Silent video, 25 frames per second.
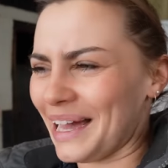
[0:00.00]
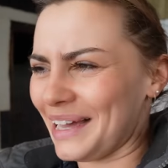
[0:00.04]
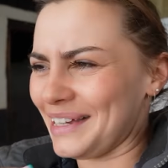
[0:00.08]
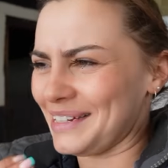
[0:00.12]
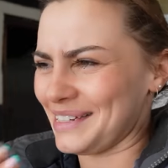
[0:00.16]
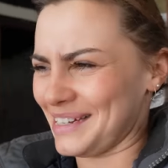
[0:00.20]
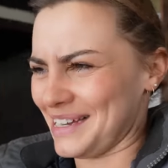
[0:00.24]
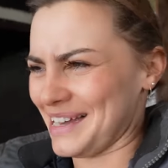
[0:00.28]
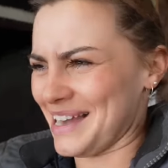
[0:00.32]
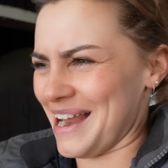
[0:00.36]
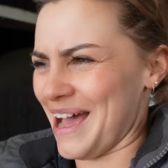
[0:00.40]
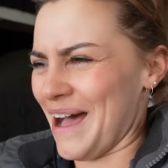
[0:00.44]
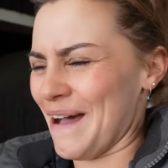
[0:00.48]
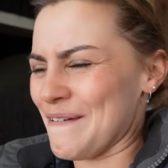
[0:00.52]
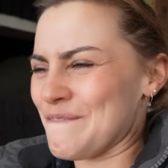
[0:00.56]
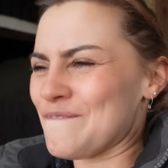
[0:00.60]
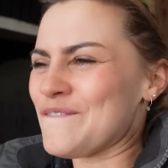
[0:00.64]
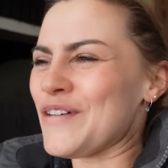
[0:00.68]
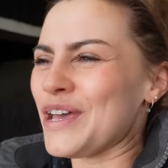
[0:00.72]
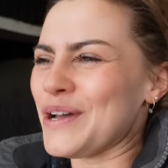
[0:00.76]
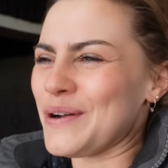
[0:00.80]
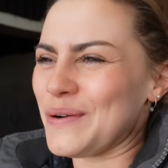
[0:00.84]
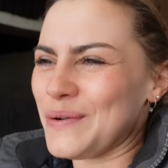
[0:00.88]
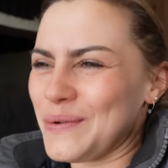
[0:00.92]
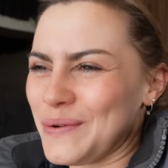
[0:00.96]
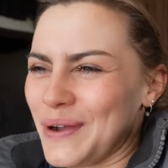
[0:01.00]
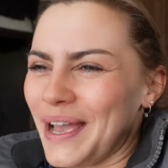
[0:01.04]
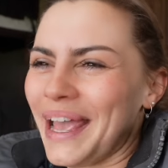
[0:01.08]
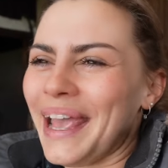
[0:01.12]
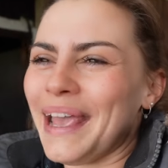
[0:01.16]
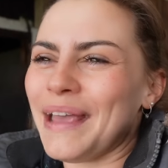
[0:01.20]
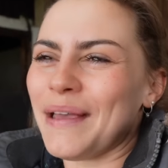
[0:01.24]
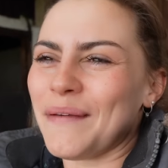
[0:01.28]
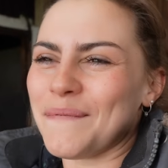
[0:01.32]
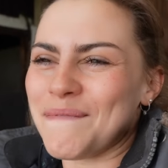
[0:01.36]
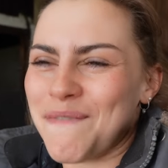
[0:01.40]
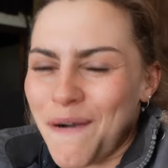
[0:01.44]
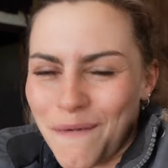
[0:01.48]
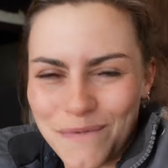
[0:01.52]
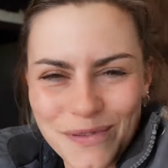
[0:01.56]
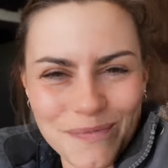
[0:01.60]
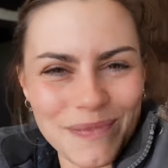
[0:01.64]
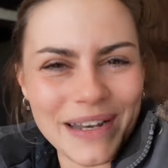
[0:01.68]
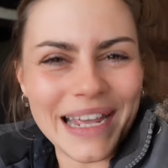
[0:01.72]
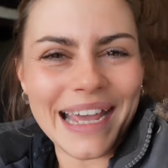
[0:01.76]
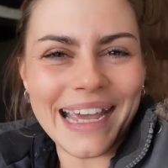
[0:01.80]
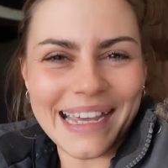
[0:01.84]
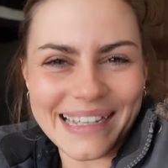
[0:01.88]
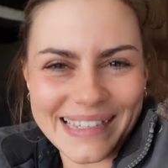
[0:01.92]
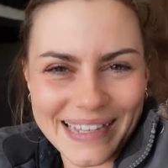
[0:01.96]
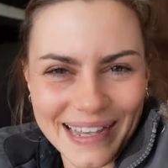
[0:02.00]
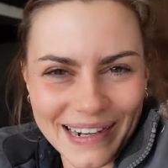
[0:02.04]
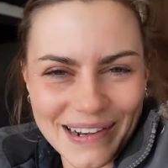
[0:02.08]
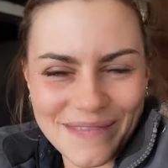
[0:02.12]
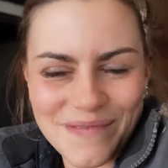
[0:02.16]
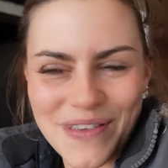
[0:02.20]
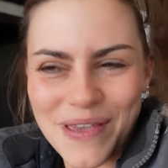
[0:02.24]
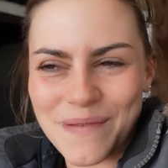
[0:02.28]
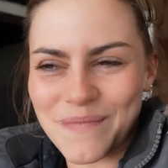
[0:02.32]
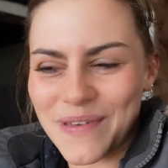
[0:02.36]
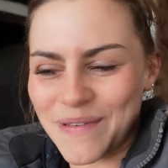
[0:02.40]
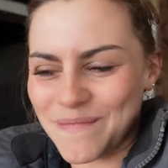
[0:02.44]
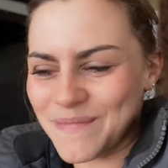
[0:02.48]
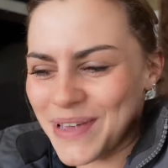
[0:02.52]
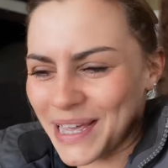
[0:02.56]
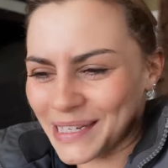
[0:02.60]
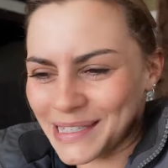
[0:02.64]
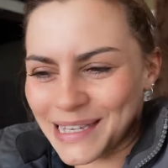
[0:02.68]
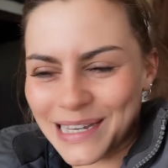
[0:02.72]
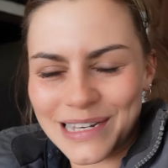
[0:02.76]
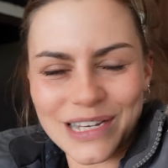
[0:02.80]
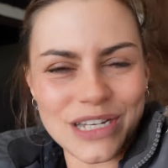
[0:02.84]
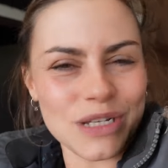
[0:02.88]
I feel it probably is going to be a bit messy.